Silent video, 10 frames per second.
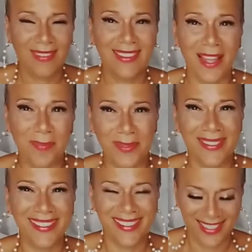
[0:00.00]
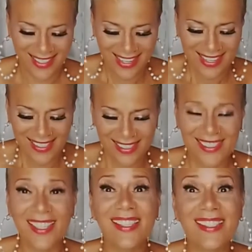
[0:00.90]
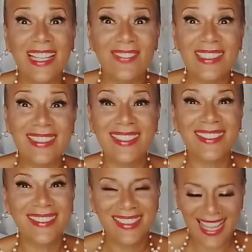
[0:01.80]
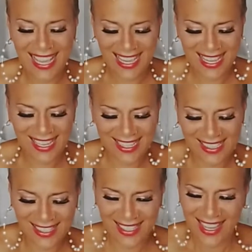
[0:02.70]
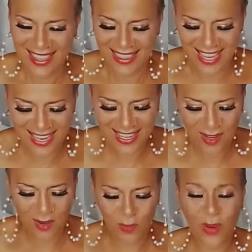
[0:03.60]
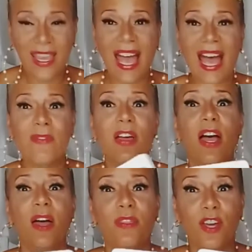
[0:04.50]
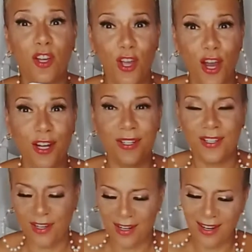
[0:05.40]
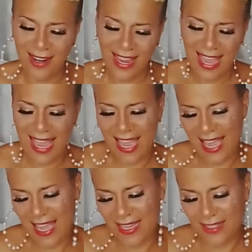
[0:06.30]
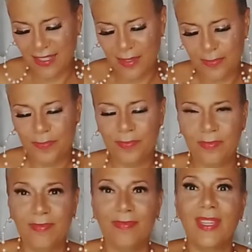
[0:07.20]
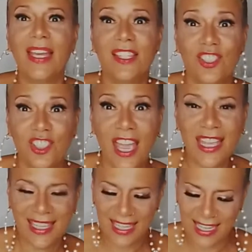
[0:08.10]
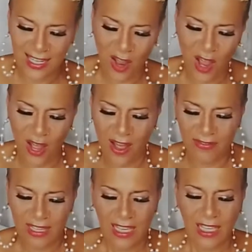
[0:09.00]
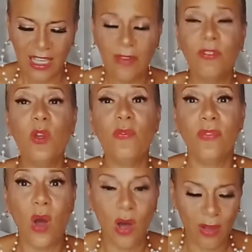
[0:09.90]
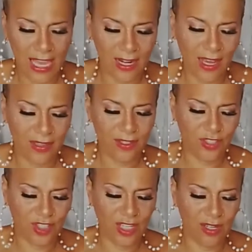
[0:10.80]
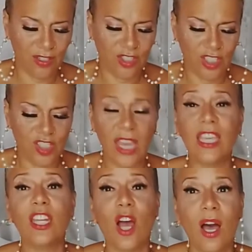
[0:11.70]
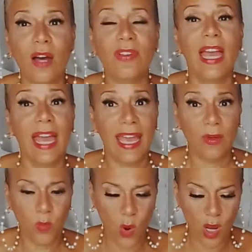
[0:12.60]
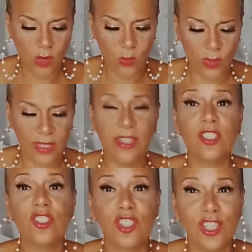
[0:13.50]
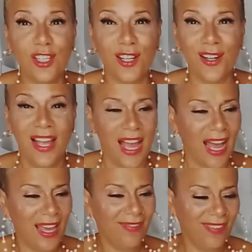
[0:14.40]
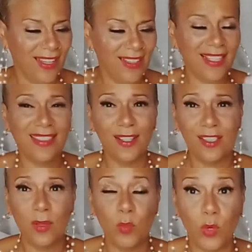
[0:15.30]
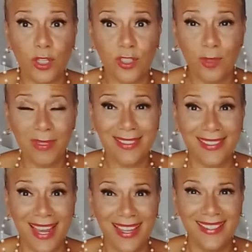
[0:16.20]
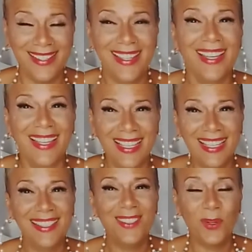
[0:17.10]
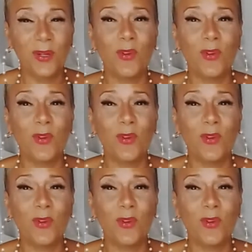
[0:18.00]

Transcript: lovebirds? Just 7 little days. Thank you. We have the gardener and shake it off. If you fall and others cheer, just shake it off and walk with cheer. I feel like there's some work to be done in your